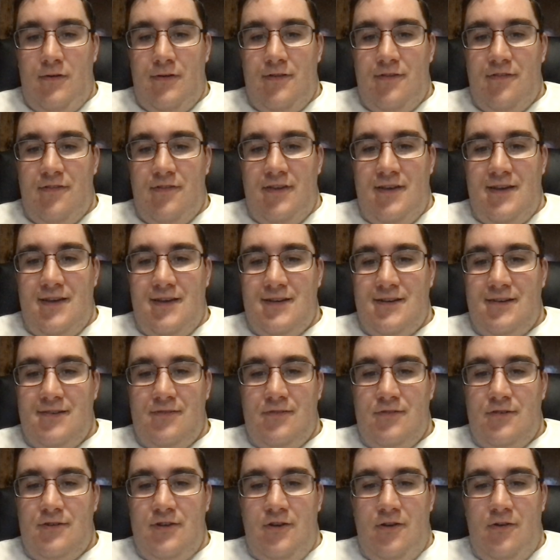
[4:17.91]
It's like,
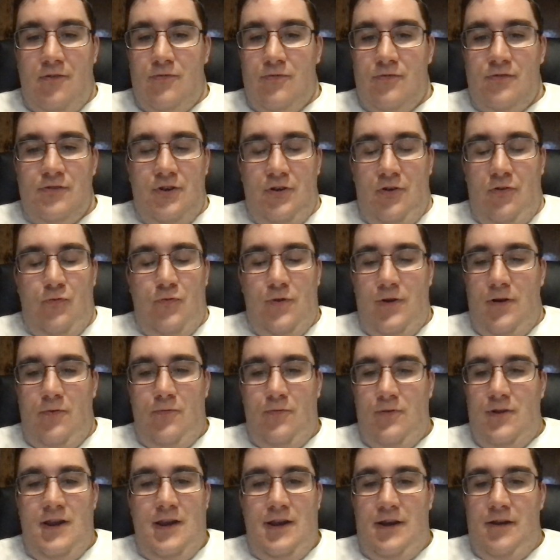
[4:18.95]
oh, we don't
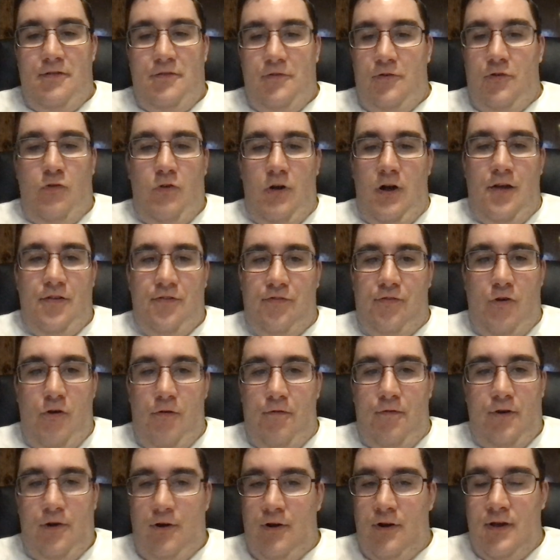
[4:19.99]
need another
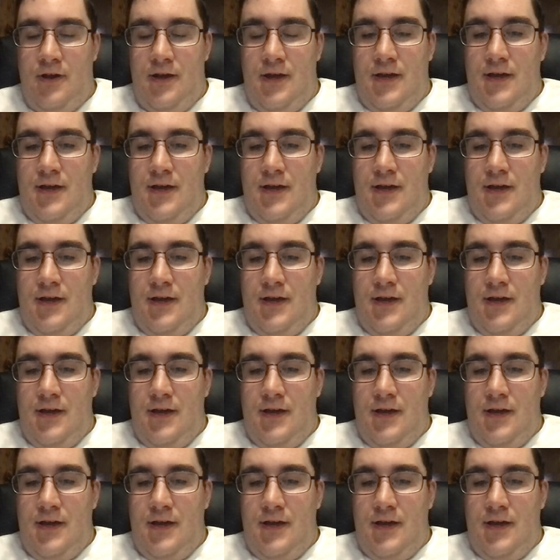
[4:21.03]
crossover.